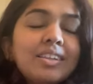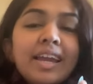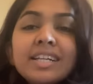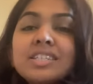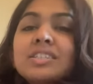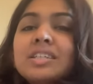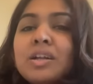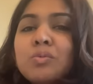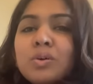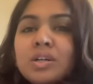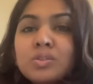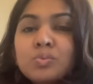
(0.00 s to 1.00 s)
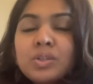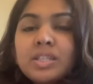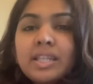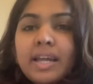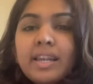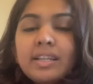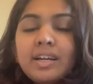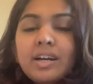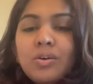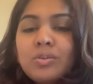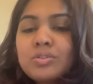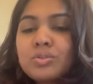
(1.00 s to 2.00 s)
the agency that works with Elka
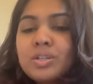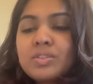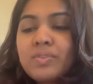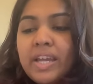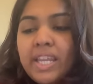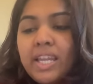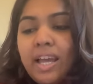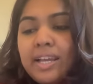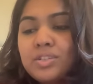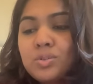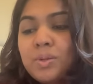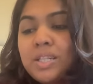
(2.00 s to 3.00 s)
also is very nice to me.